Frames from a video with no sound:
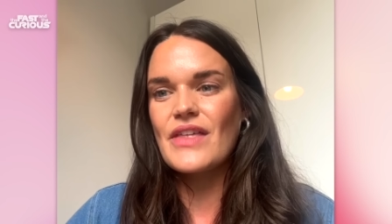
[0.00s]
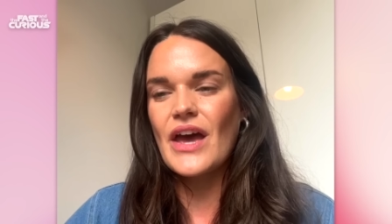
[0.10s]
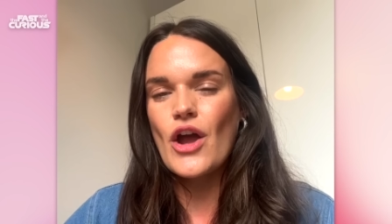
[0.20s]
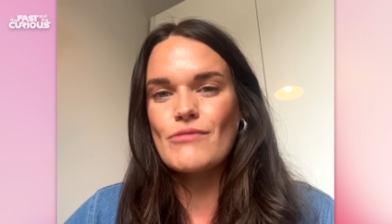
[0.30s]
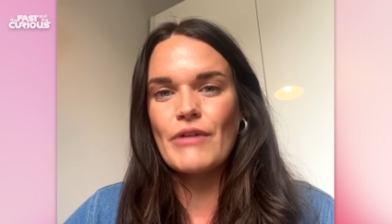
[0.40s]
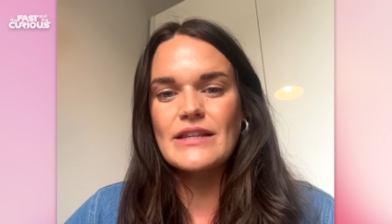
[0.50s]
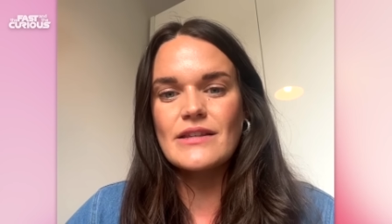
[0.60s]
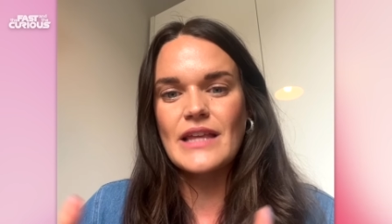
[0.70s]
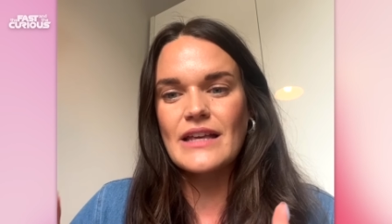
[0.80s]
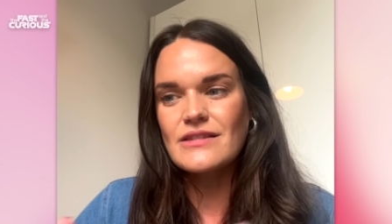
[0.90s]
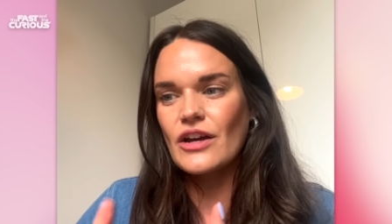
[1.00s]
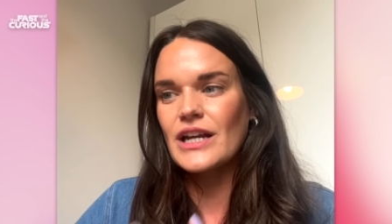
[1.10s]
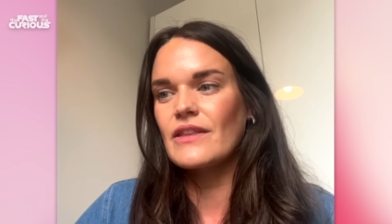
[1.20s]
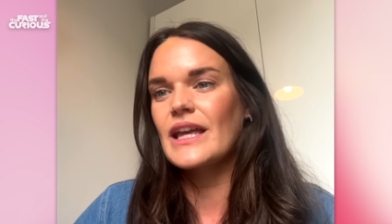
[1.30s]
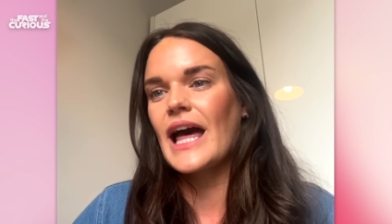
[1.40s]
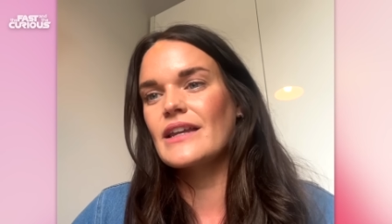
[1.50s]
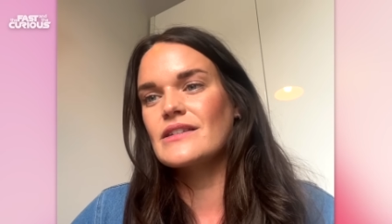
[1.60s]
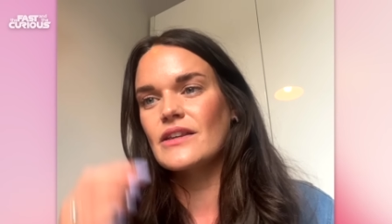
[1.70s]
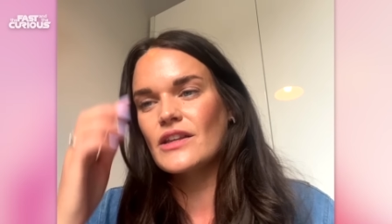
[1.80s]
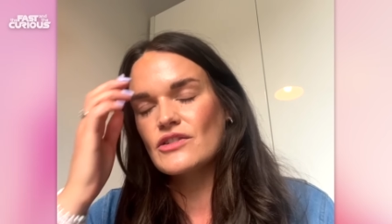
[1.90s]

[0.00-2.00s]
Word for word: their home races, they're stuck in the calendar.